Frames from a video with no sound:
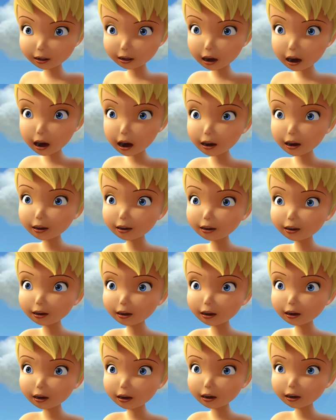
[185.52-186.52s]
Like
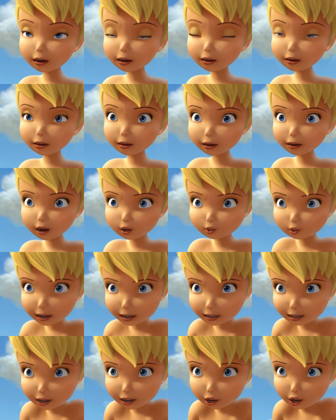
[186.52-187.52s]
the
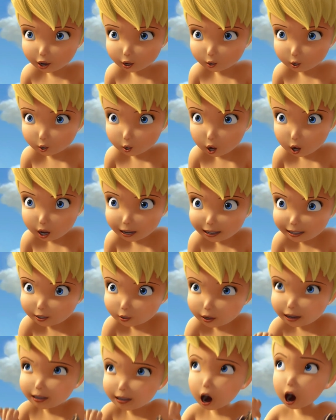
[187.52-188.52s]
winter woods
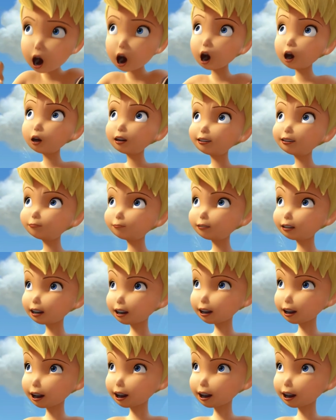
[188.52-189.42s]
was calling me.